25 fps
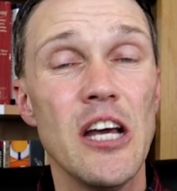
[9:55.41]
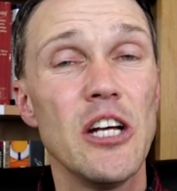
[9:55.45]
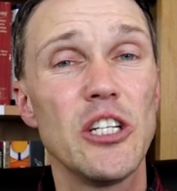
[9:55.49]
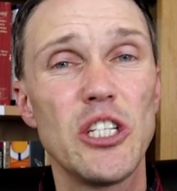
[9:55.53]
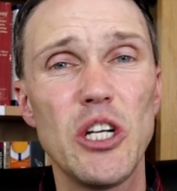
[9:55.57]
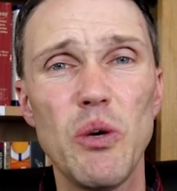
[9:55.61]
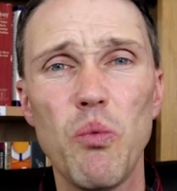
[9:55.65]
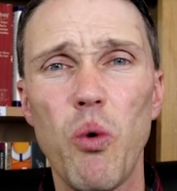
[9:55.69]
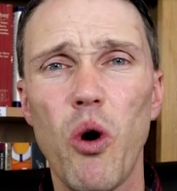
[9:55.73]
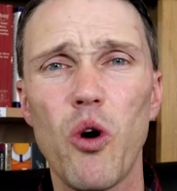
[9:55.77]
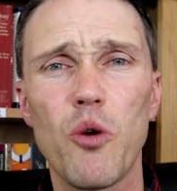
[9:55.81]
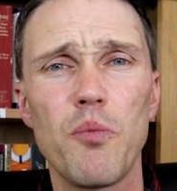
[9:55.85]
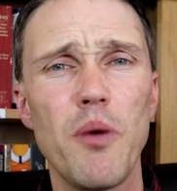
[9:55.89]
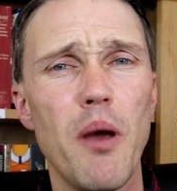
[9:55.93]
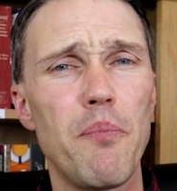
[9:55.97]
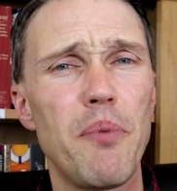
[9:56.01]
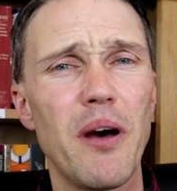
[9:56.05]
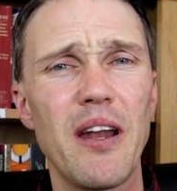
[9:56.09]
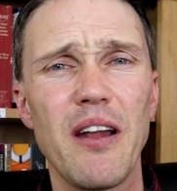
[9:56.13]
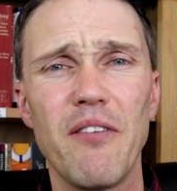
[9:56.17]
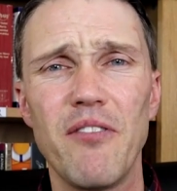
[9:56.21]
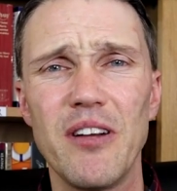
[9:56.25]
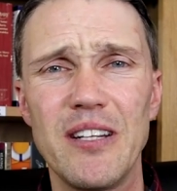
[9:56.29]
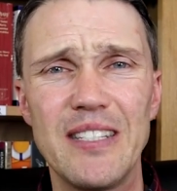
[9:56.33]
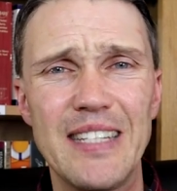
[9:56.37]
She woke me up
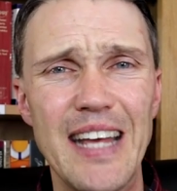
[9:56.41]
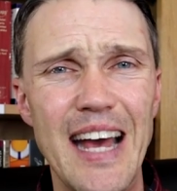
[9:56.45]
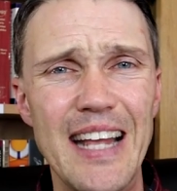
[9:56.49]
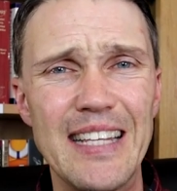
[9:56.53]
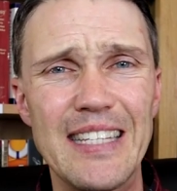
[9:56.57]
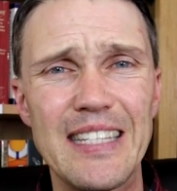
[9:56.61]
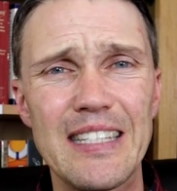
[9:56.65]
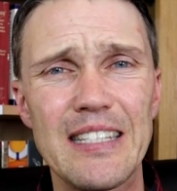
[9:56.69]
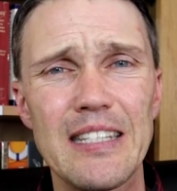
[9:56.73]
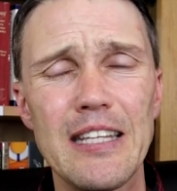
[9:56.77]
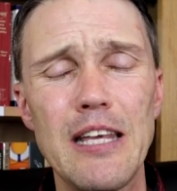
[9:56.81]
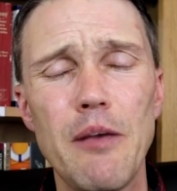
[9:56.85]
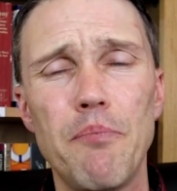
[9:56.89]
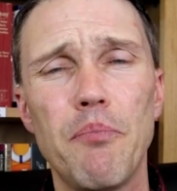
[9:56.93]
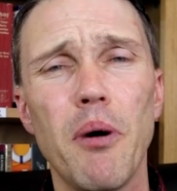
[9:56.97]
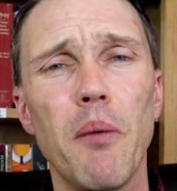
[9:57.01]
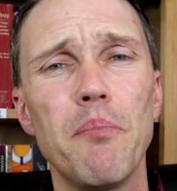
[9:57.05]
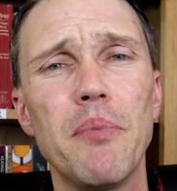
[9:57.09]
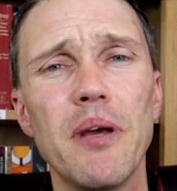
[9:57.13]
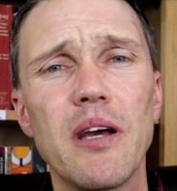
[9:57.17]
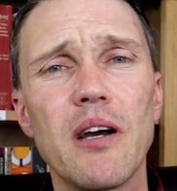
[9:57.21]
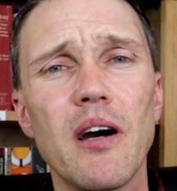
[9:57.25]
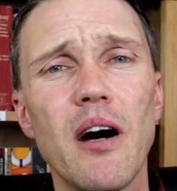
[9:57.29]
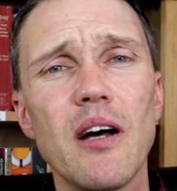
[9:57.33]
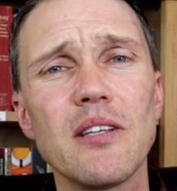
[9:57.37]
out of a dead sleep,
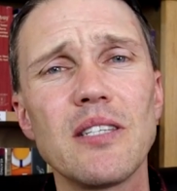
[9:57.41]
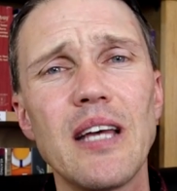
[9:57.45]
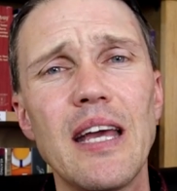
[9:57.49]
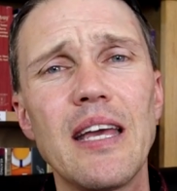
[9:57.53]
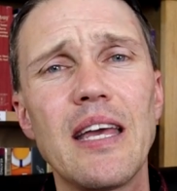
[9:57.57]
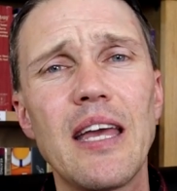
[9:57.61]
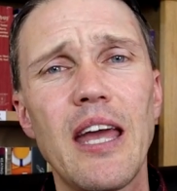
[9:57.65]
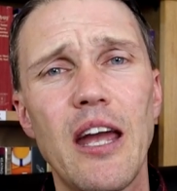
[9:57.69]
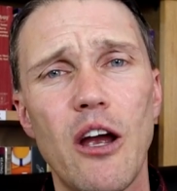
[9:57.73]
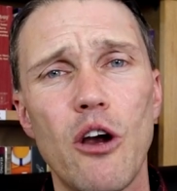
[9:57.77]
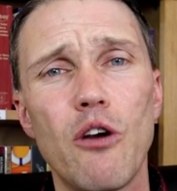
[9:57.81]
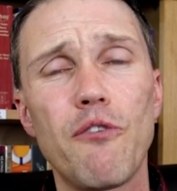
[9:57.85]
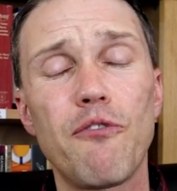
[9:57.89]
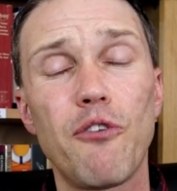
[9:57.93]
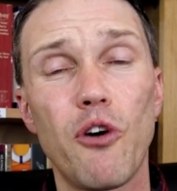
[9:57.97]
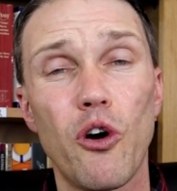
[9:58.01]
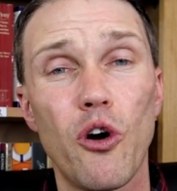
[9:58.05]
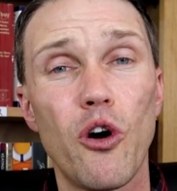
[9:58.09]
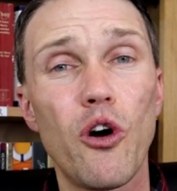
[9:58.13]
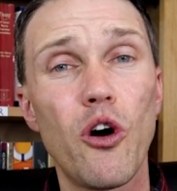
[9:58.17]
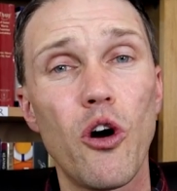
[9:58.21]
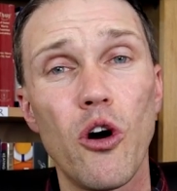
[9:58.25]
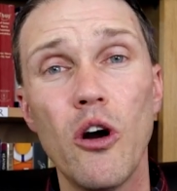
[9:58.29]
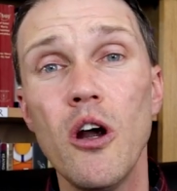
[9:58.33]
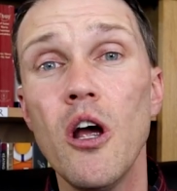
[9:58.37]
but because I cared for
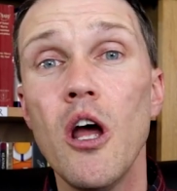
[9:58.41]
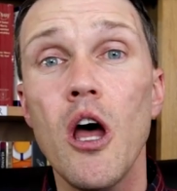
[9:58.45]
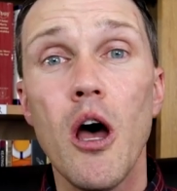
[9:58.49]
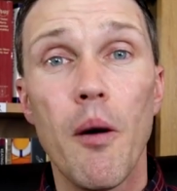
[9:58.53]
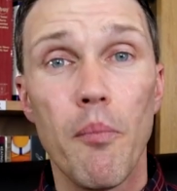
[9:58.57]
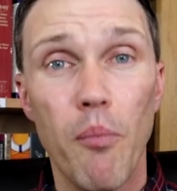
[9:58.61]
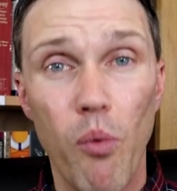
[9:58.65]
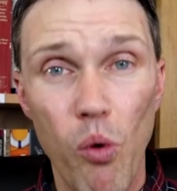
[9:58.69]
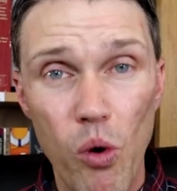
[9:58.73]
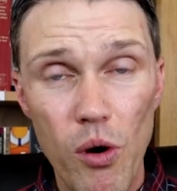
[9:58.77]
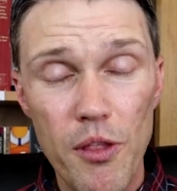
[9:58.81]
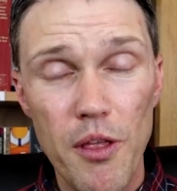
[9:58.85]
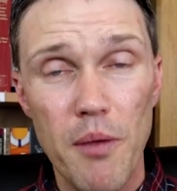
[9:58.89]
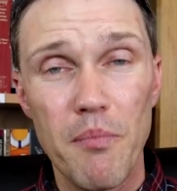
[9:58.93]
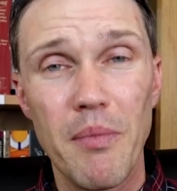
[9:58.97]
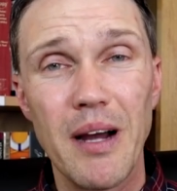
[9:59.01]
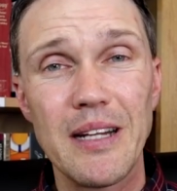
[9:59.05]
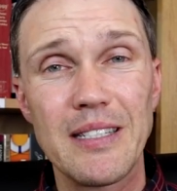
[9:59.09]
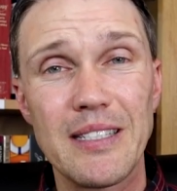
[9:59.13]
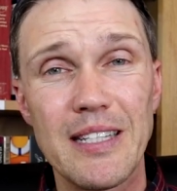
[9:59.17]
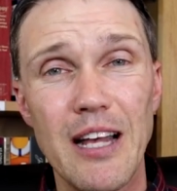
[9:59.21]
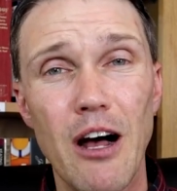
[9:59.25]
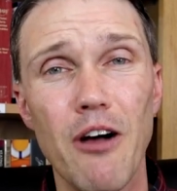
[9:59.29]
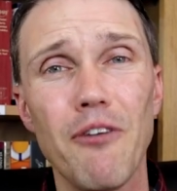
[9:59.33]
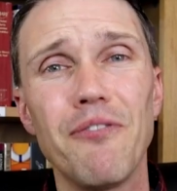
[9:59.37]
her more than
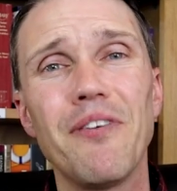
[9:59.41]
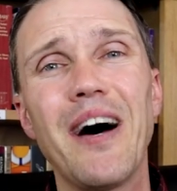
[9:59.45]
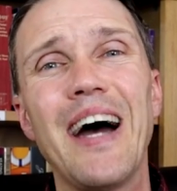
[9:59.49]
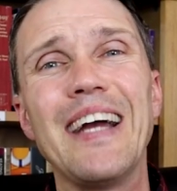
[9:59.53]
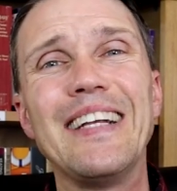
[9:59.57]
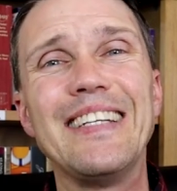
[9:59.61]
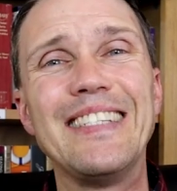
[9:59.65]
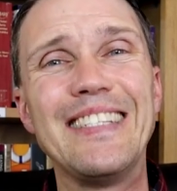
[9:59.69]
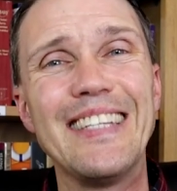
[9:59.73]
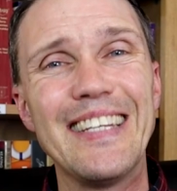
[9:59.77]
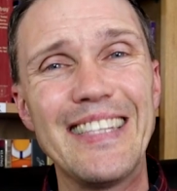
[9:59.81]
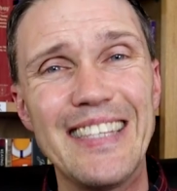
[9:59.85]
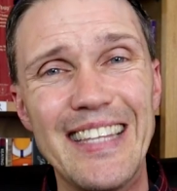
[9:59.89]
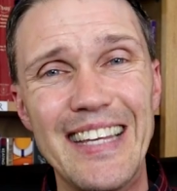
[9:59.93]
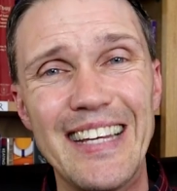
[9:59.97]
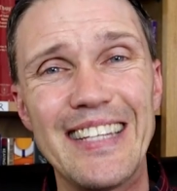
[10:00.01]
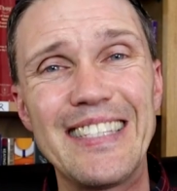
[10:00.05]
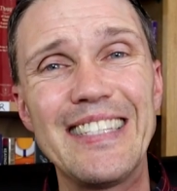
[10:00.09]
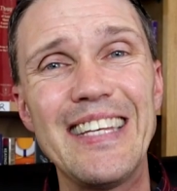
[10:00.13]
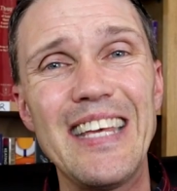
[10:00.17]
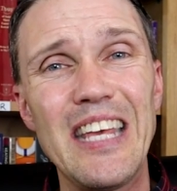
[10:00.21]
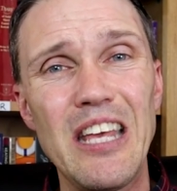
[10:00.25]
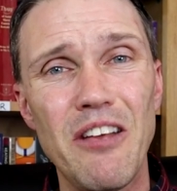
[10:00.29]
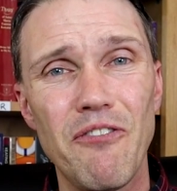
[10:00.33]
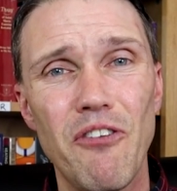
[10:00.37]
myself, I did
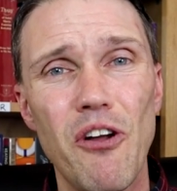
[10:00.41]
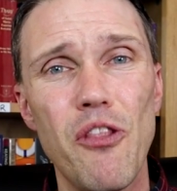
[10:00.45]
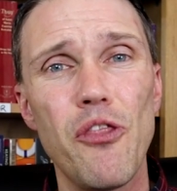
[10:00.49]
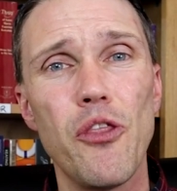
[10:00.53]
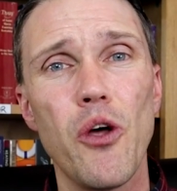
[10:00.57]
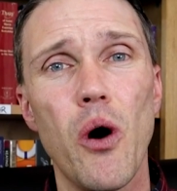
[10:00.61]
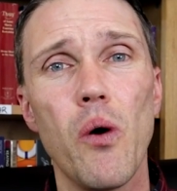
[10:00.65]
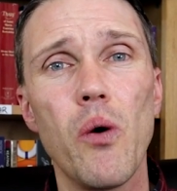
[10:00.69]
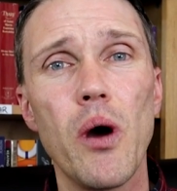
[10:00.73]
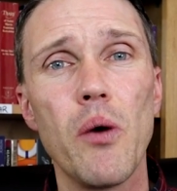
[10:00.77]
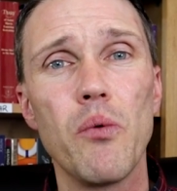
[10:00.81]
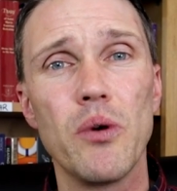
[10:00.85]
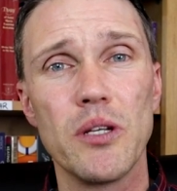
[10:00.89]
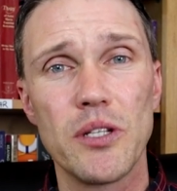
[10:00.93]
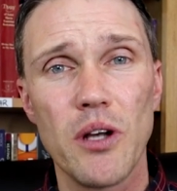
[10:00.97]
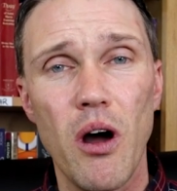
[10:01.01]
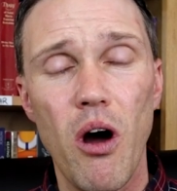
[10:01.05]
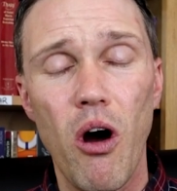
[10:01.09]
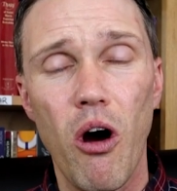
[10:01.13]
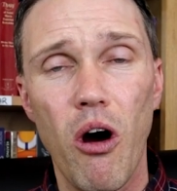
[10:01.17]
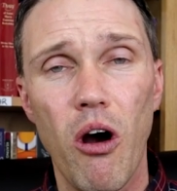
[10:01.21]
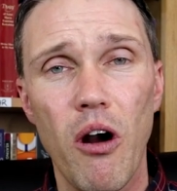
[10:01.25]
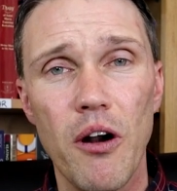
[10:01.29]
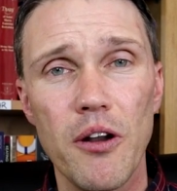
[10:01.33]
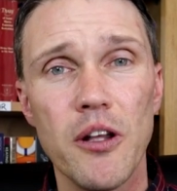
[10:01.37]
this even though it was
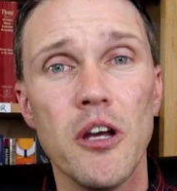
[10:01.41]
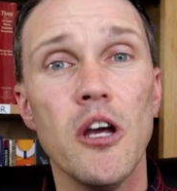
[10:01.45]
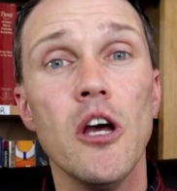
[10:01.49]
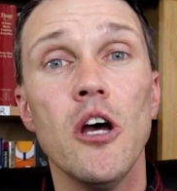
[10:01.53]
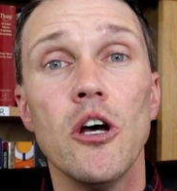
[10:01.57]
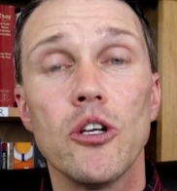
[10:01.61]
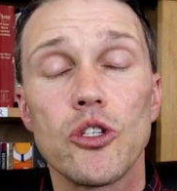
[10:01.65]
hard.